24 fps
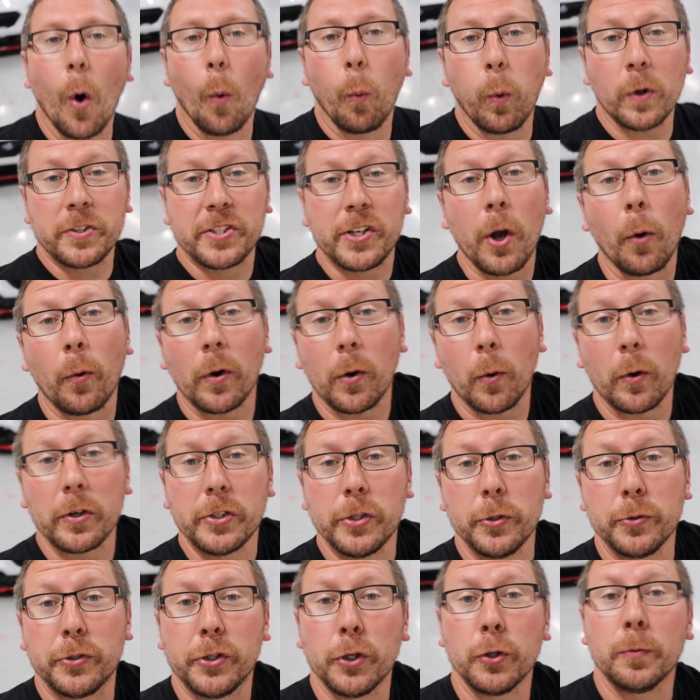What's going on
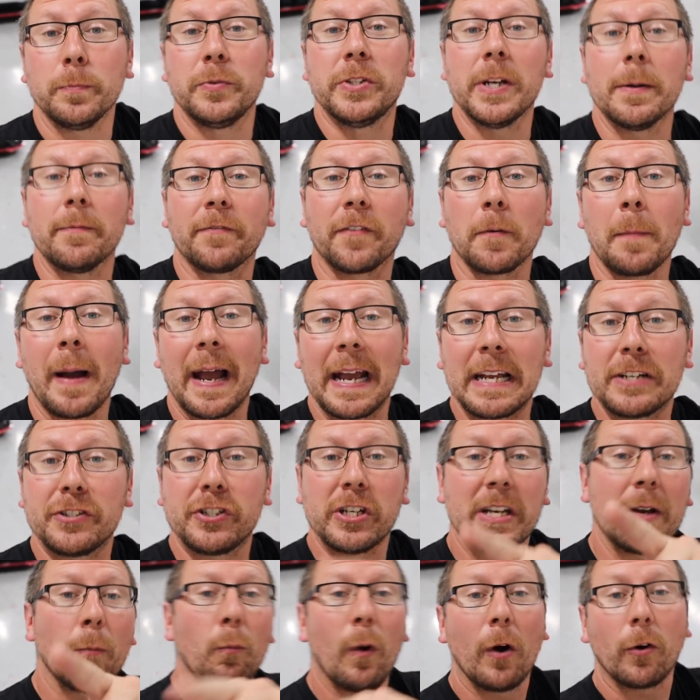YouTube? Jim from
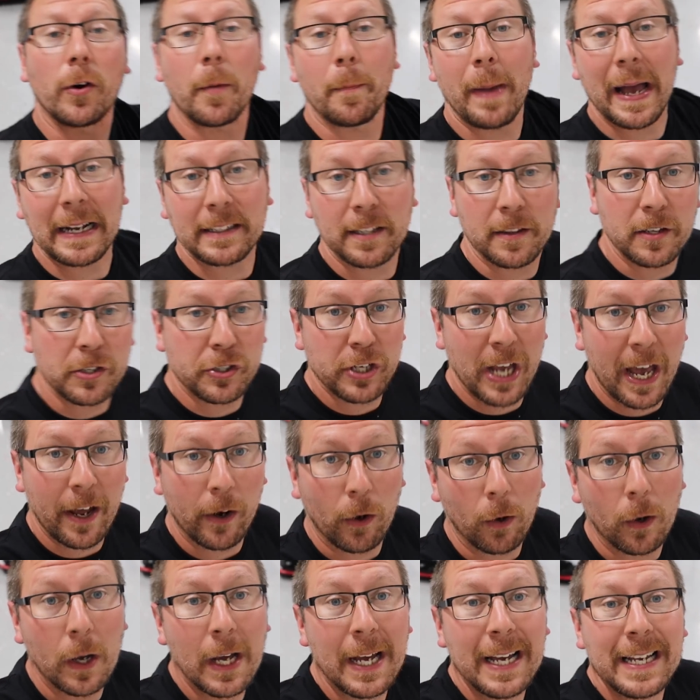IEG and welcome back to the
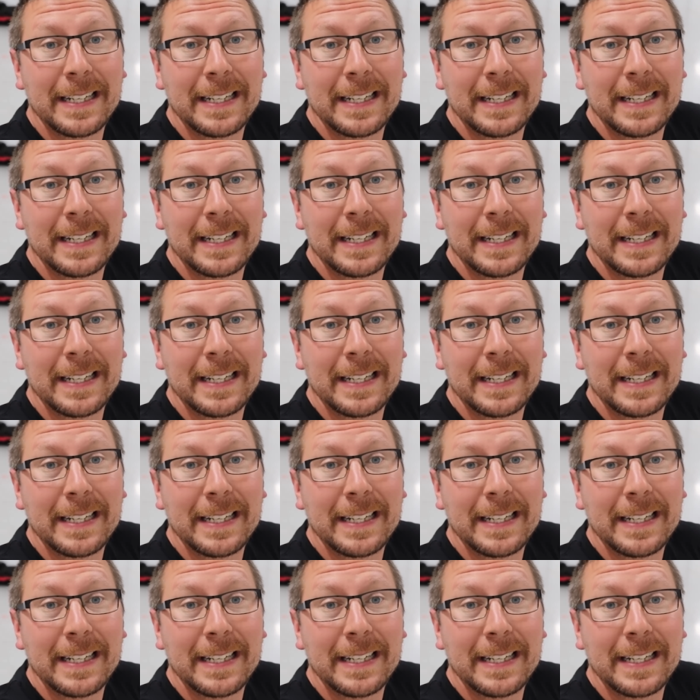channel.